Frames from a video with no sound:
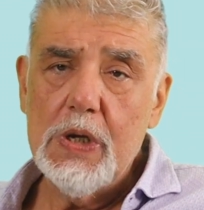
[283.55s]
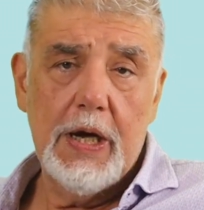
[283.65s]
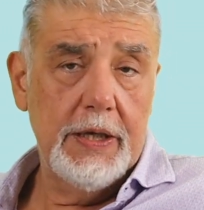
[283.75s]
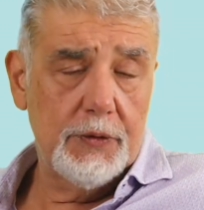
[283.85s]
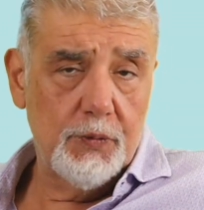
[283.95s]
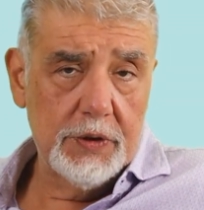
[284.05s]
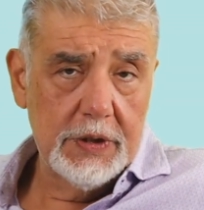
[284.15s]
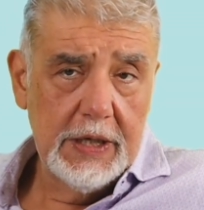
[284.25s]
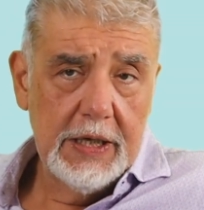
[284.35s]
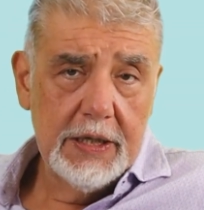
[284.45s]
and it will
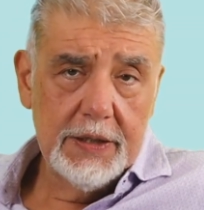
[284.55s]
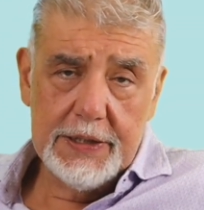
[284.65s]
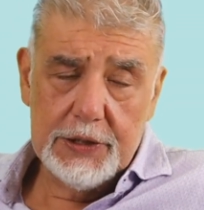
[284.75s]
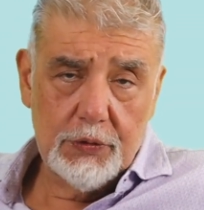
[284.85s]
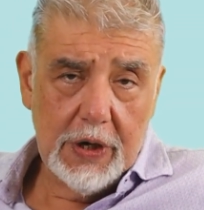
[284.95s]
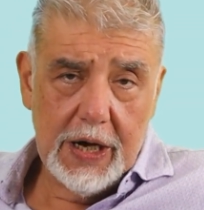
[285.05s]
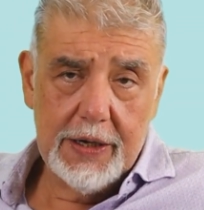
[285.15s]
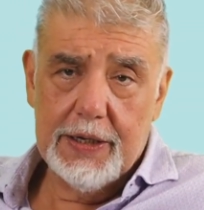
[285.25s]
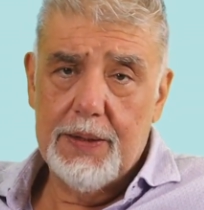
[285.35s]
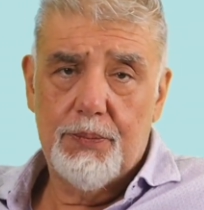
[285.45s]
lead to
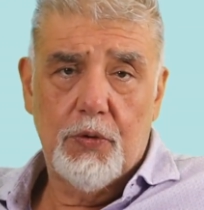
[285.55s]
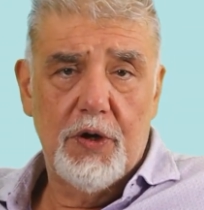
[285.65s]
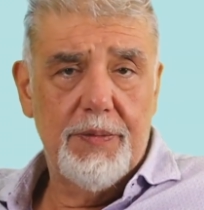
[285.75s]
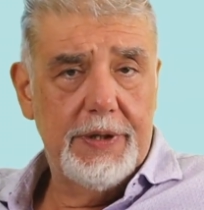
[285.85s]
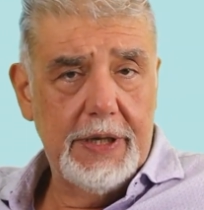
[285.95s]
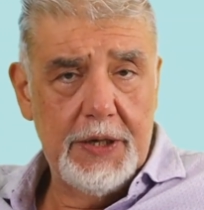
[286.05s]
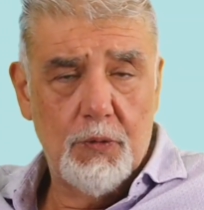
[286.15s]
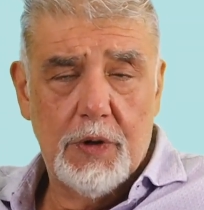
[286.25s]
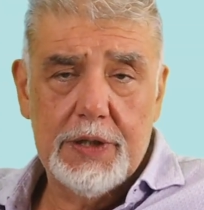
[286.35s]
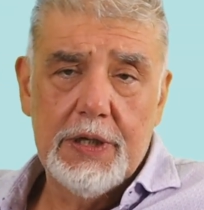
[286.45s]
higher unemployment.
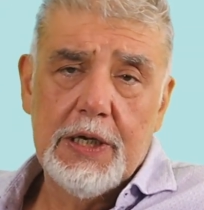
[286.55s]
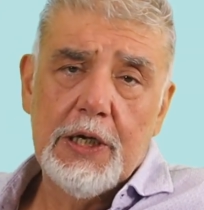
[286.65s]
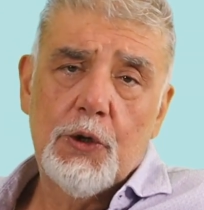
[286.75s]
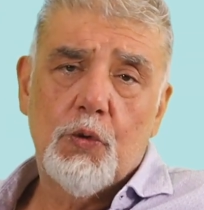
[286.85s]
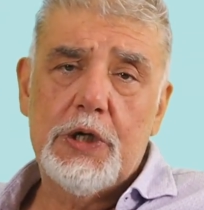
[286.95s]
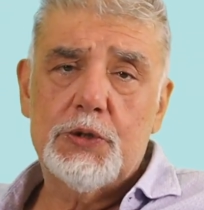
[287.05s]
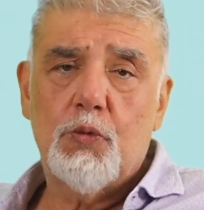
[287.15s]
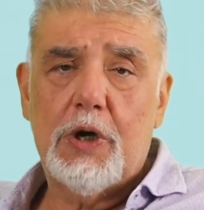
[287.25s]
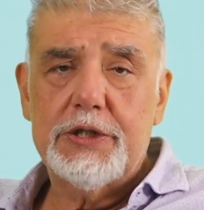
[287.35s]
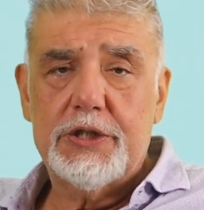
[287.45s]
Anyone who has
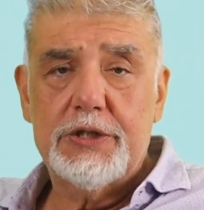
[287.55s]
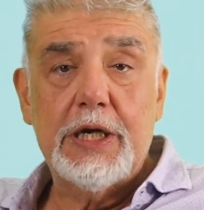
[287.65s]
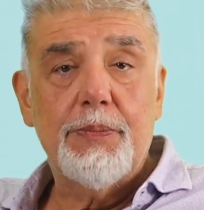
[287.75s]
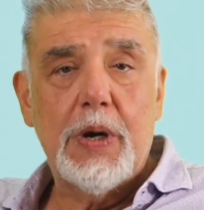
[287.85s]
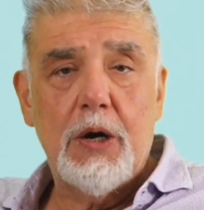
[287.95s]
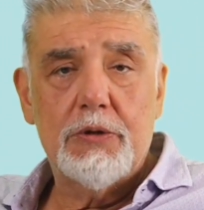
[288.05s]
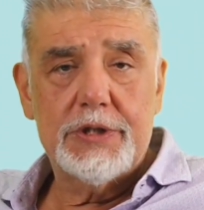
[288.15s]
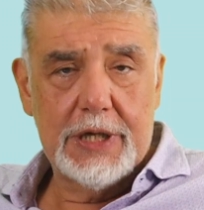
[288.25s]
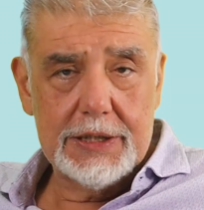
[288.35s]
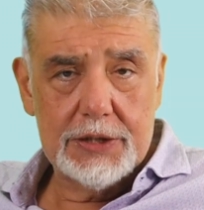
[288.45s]
watched Jay
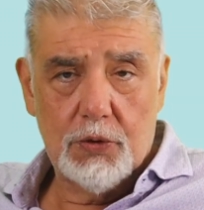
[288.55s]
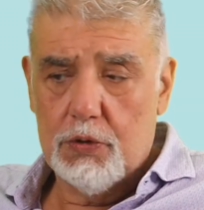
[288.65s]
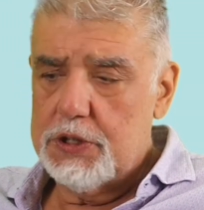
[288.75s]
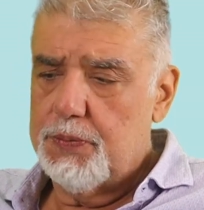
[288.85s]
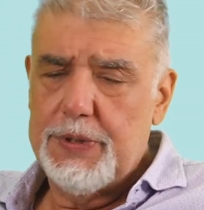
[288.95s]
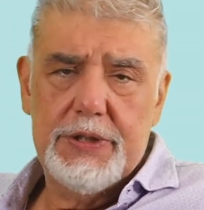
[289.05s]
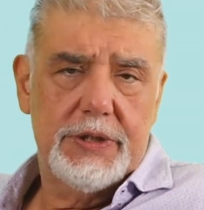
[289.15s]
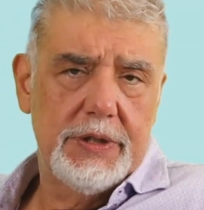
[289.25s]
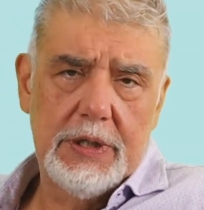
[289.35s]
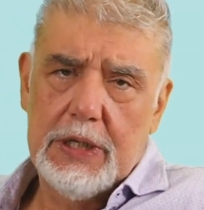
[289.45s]
Powell's Jackson Hole
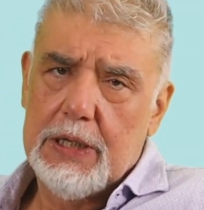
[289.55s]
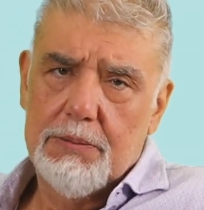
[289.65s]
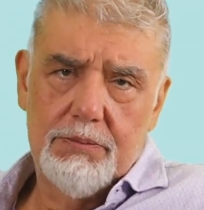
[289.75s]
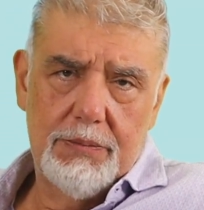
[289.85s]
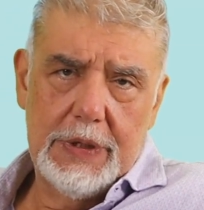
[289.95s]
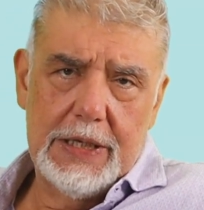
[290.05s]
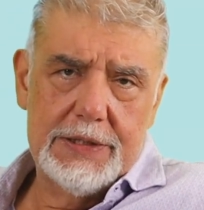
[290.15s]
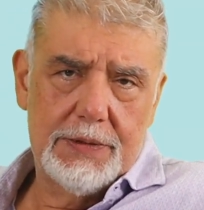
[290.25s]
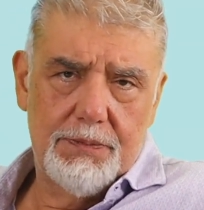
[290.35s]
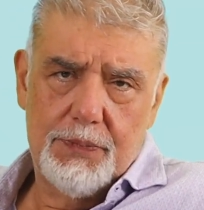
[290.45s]
speech
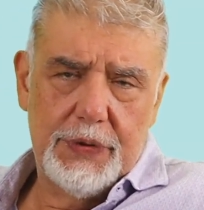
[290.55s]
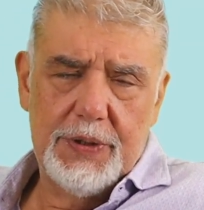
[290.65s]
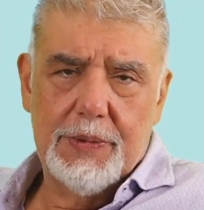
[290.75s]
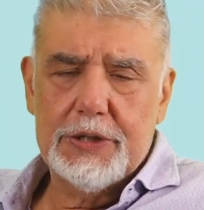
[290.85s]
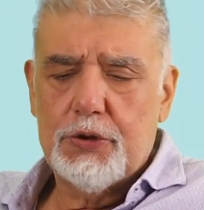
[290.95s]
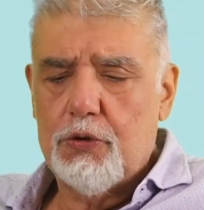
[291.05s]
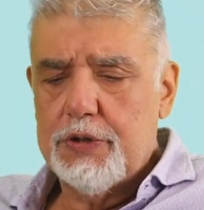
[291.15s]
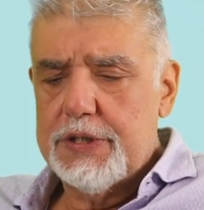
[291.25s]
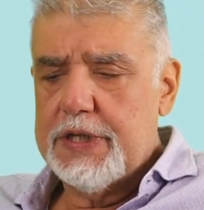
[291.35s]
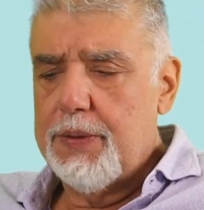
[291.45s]
has pretty much heard
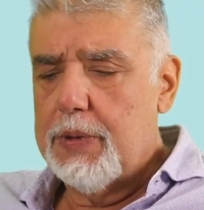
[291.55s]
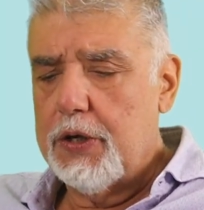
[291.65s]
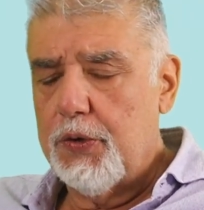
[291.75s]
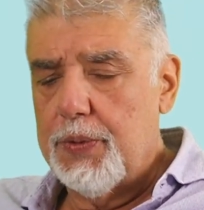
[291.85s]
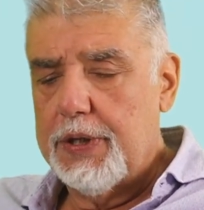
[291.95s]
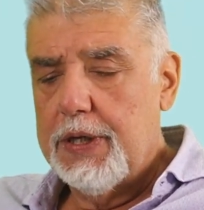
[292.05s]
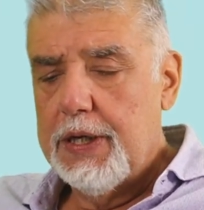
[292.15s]
the same argument.